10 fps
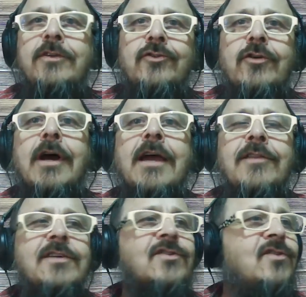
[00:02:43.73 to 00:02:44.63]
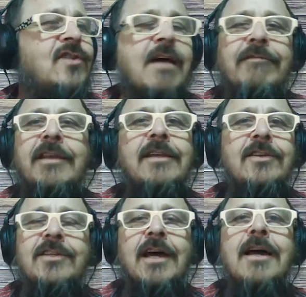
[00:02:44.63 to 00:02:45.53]
to try this
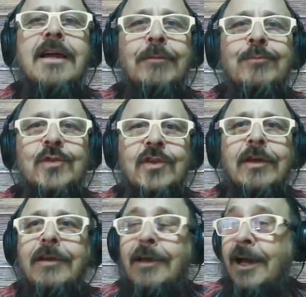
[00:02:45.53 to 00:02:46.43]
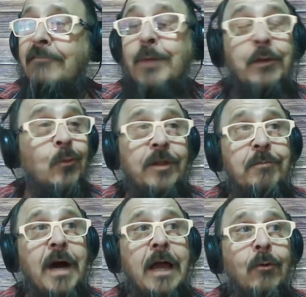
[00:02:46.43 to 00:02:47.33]
7 times? I've been with
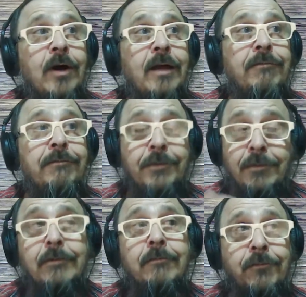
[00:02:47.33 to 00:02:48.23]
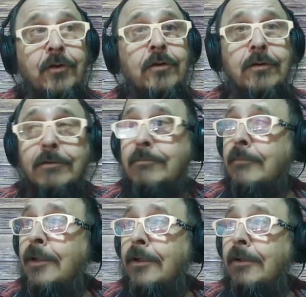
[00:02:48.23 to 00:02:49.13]
my wife for
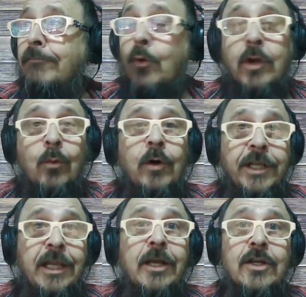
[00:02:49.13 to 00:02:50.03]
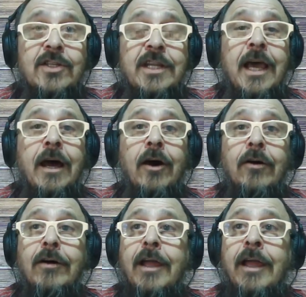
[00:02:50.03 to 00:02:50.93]
41 years
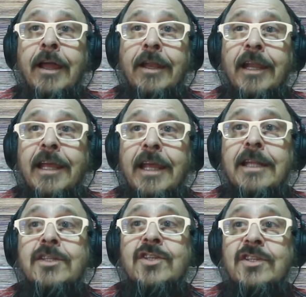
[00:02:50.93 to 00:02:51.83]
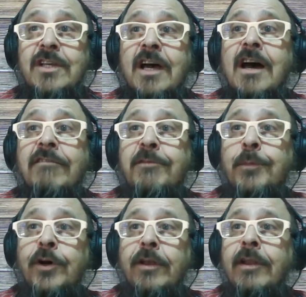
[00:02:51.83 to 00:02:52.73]
now, and it's tough,
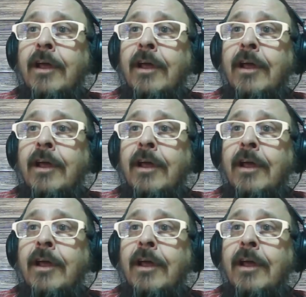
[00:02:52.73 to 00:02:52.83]
but